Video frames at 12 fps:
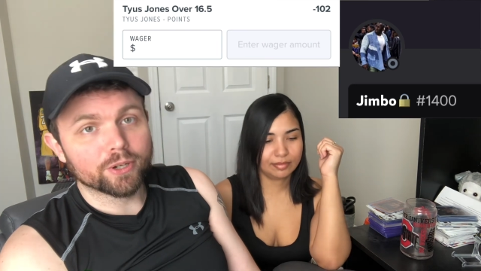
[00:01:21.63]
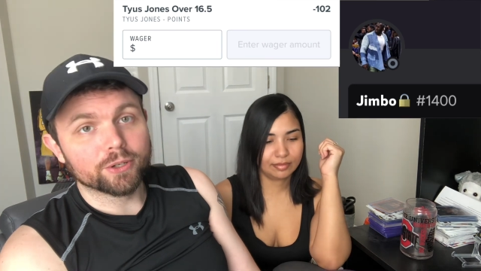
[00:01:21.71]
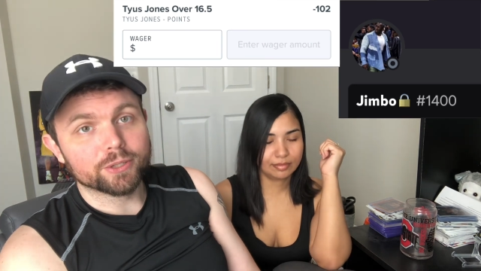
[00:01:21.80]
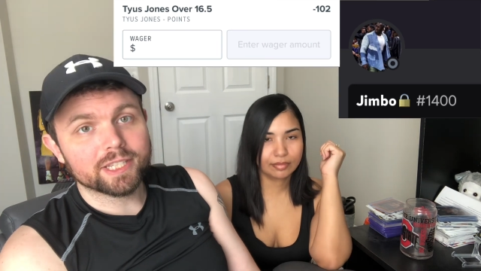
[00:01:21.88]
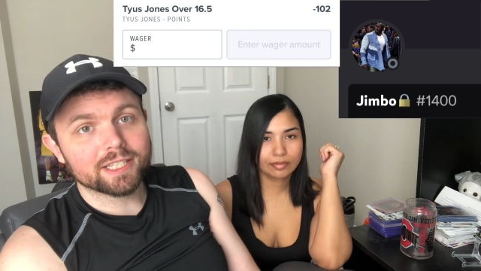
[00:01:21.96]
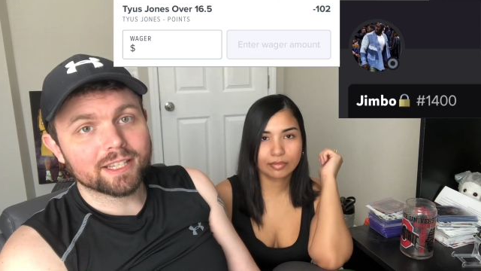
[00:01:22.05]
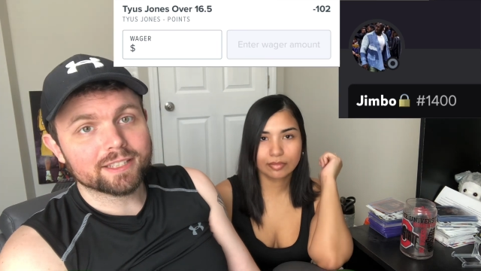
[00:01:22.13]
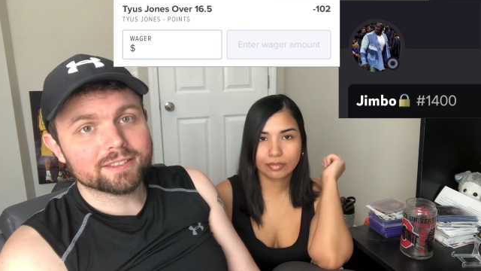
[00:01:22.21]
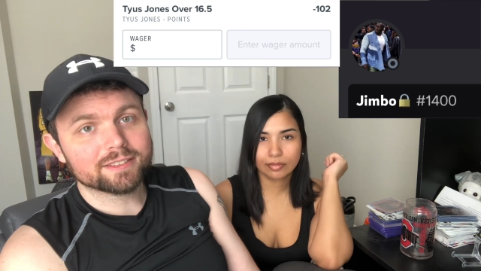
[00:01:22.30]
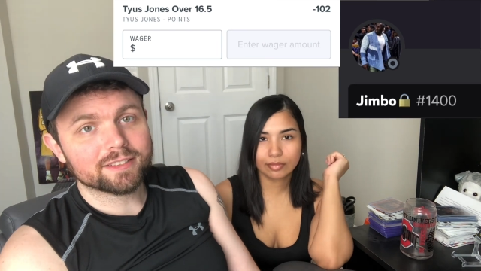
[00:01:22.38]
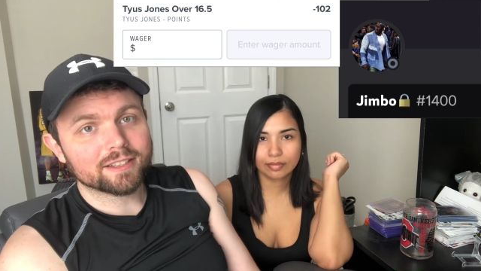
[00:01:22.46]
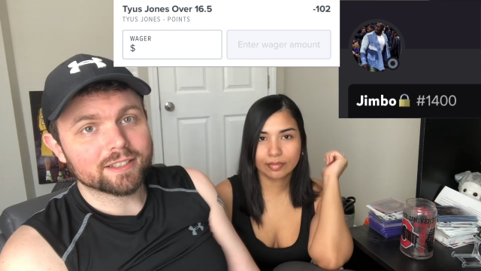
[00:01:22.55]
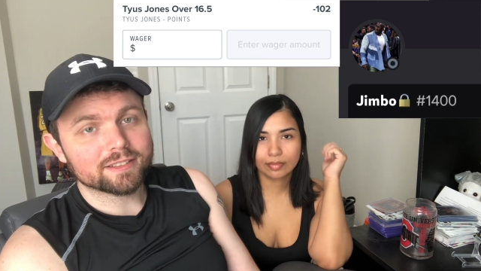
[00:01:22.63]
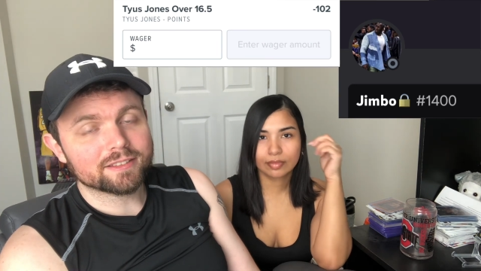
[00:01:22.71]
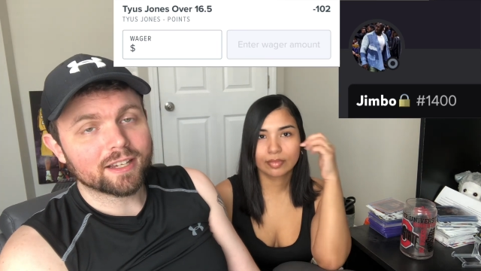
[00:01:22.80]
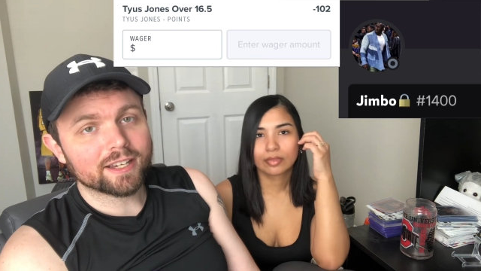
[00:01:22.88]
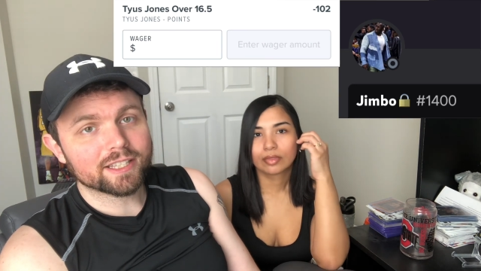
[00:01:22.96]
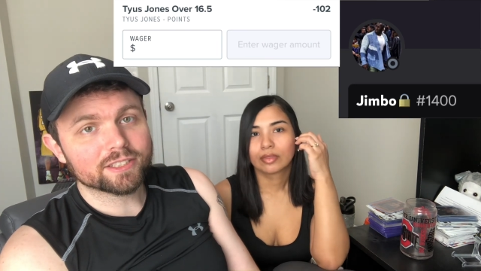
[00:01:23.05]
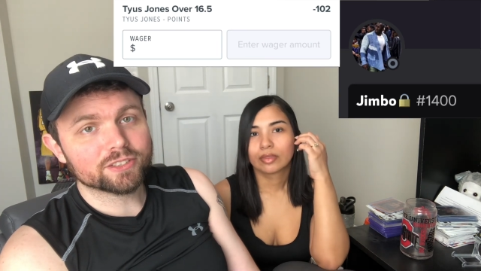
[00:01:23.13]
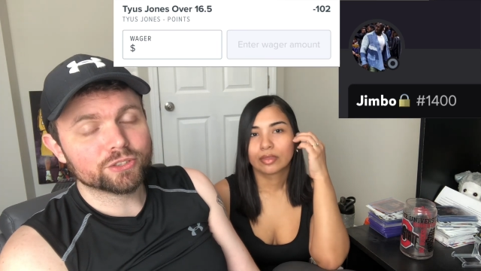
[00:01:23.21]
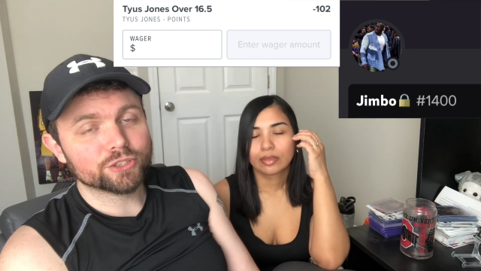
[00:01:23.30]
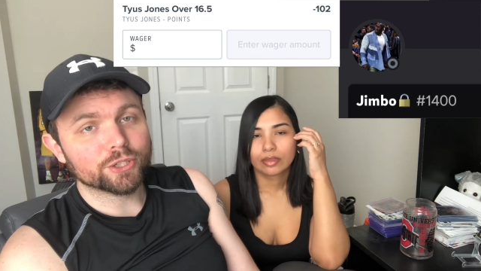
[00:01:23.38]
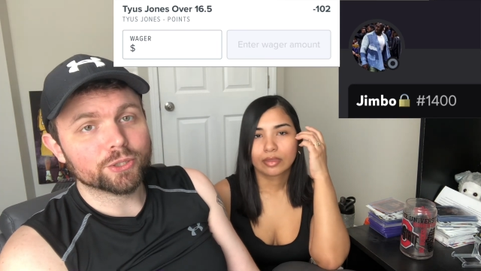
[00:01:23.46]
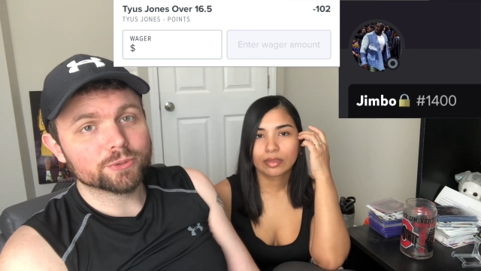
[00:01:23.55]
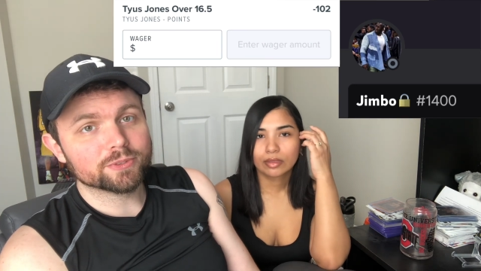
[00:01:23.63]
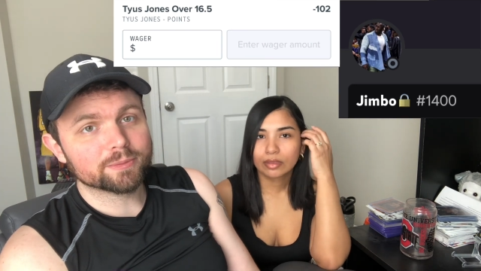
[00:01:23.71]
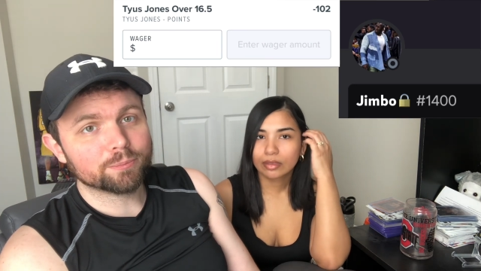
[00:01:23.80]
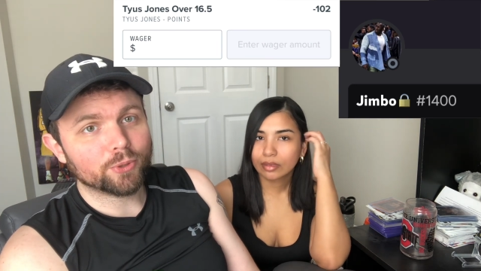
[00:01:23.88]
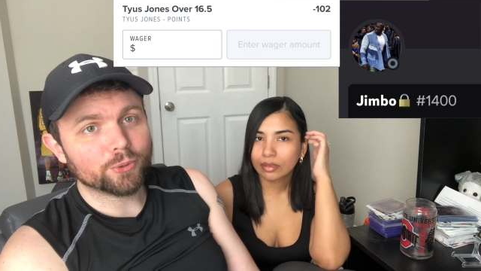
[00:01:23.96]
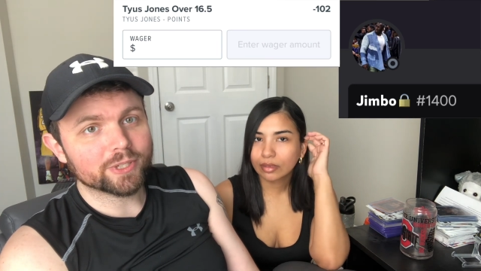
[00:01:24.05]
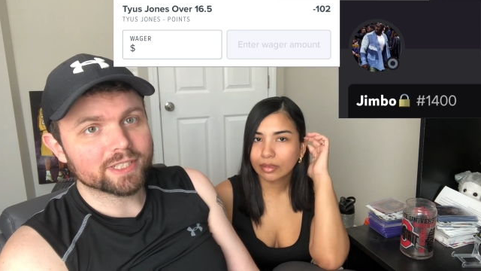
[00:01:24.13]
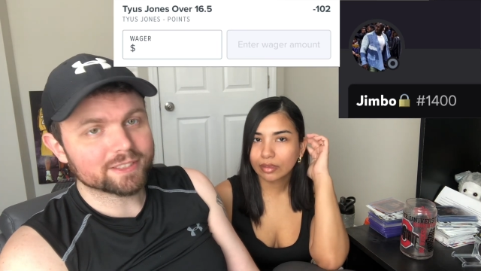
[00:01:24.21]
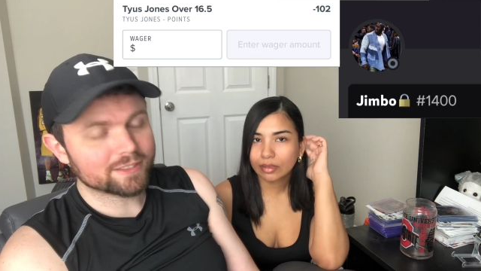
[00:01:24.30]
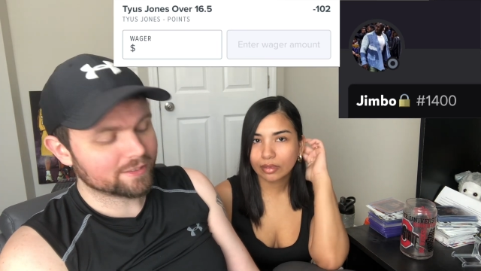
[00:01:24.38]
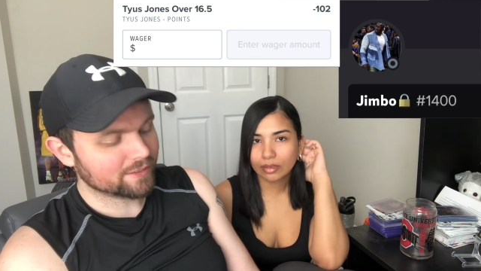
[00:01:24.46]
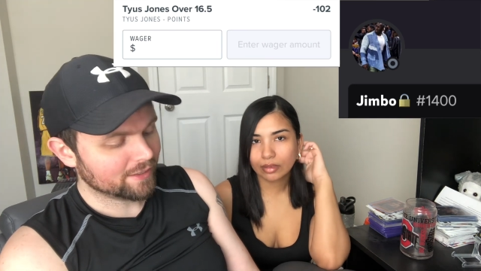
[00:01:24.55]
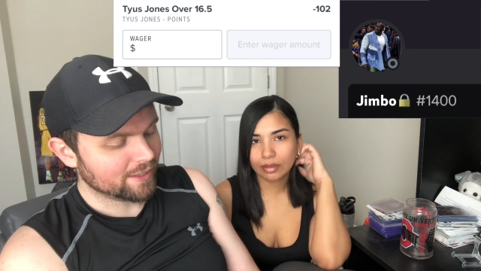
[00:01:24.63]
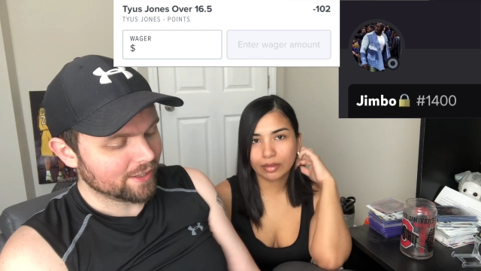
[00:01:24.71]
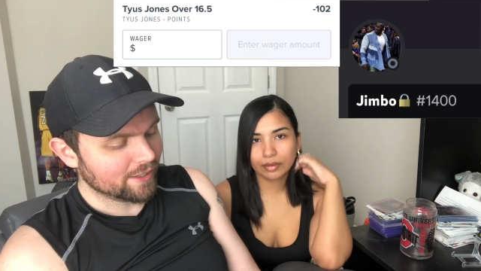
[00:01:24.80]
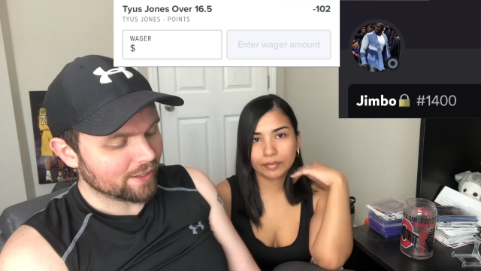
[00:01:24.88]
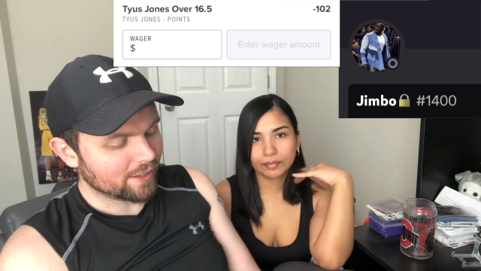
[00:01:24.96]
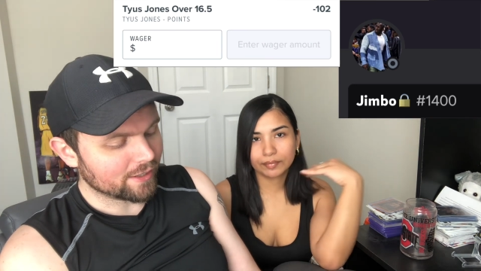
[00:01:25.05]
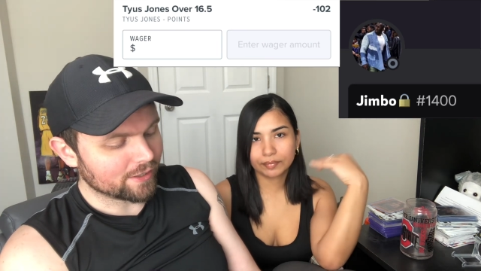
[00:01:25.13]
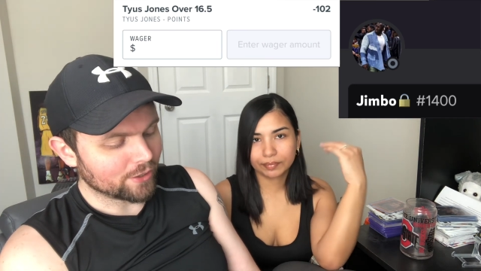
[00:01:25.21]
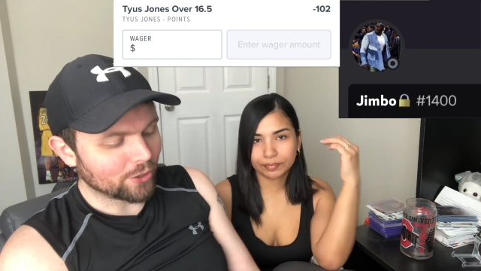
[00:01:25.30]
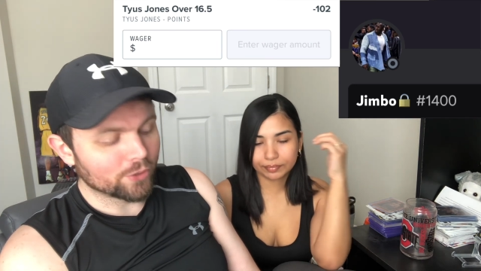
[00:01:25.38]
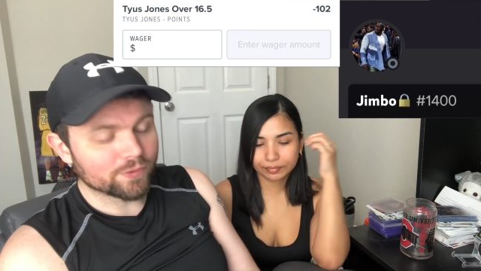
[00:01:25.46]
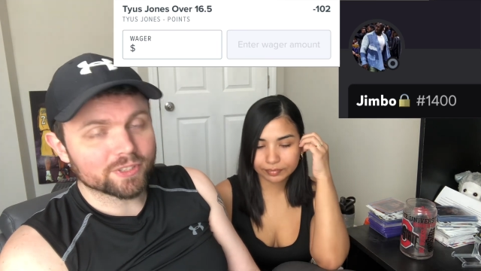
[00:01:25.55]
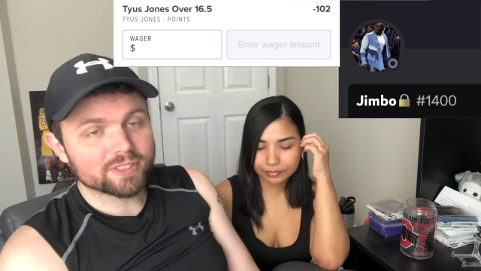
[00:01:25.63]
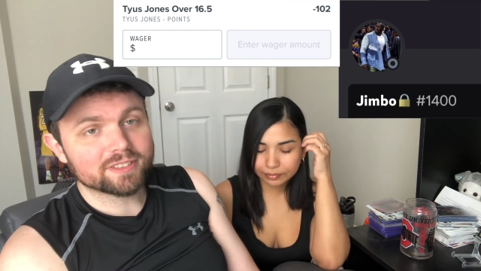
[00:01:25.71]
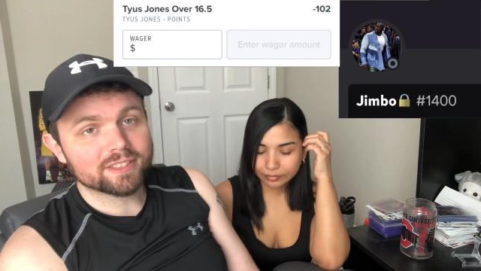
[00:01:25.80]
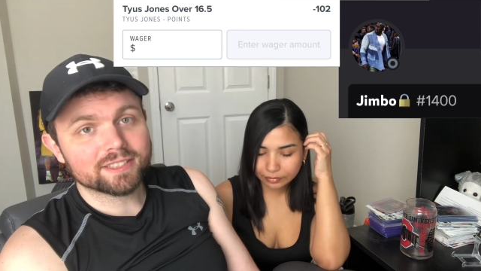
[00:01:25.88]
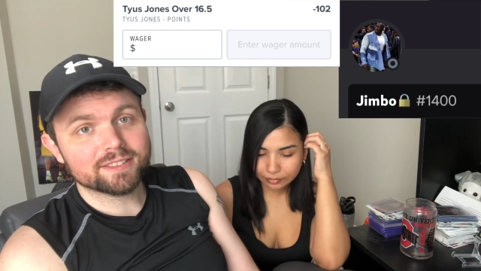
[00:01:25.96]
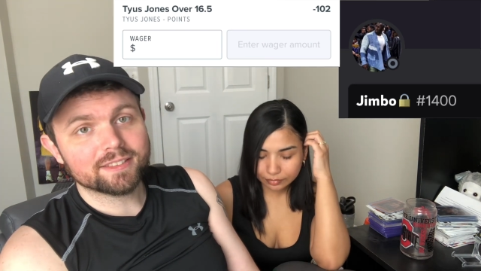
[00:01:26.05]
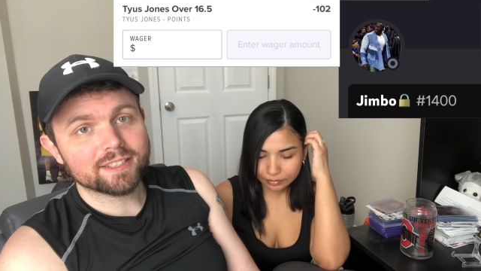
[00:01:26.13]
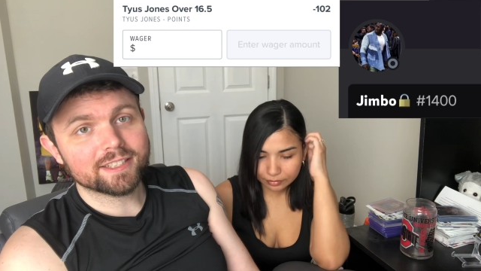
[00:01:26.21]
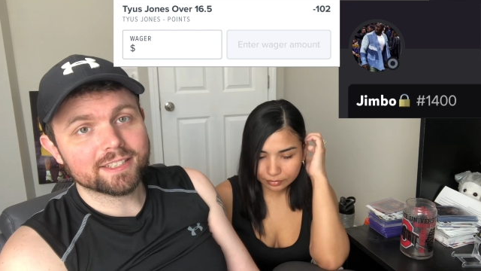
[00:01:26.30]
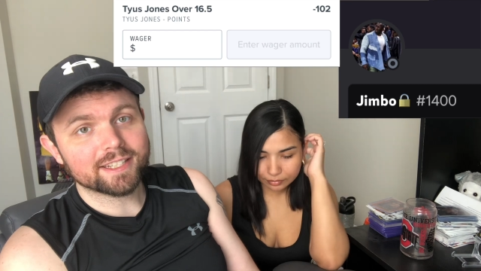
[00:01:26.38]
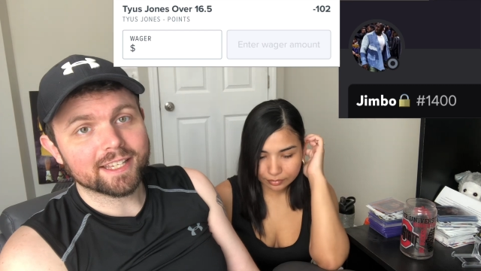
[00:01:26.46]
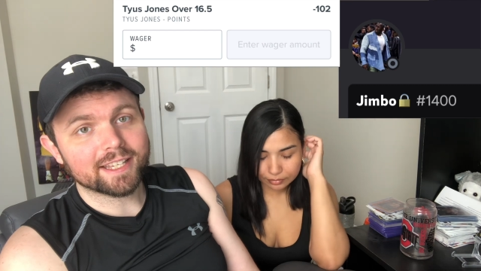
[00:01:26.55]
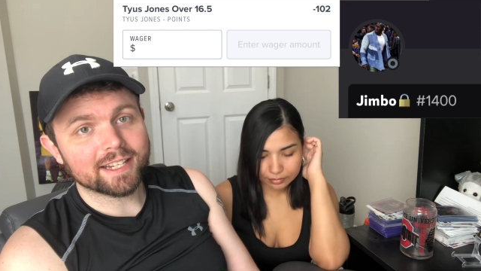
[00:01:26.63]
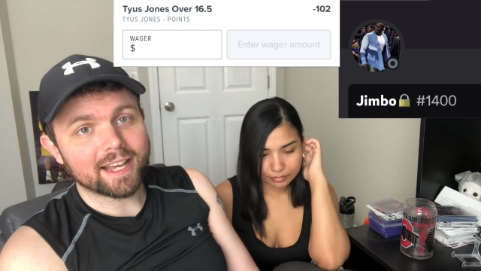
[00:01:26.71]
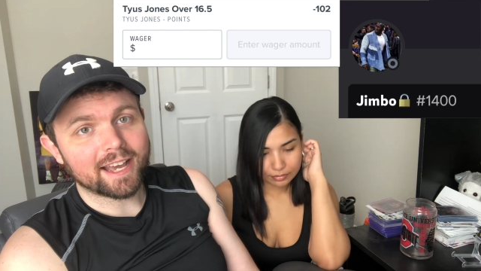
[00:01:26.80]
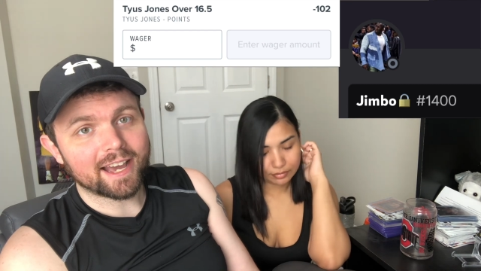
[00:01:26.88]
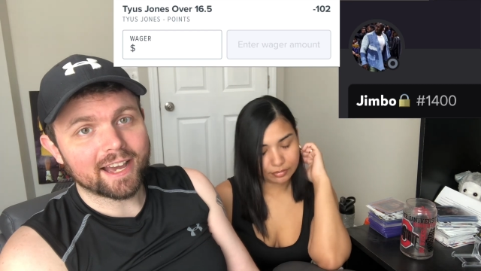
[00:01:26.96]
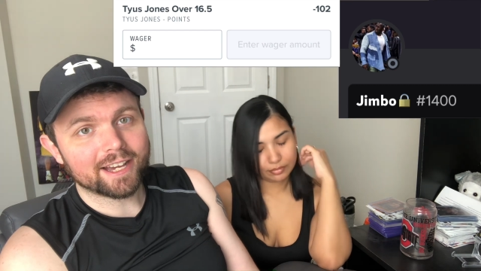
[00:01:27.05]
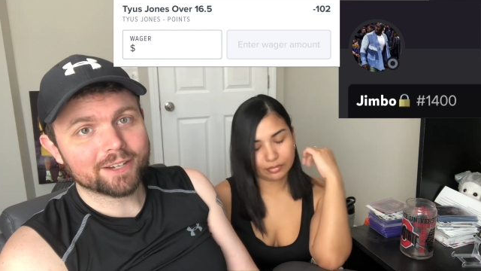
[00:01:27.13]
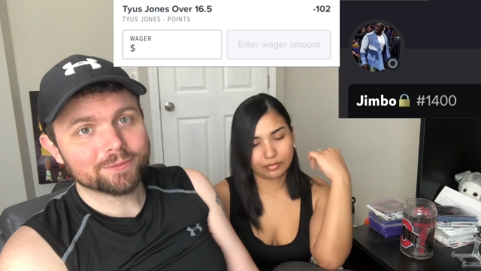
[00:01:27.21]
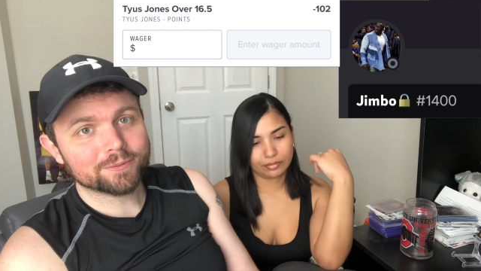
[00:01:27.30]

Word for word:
Speaker 1: He likes uh, Tyus Jones points uh, over 16 and a half.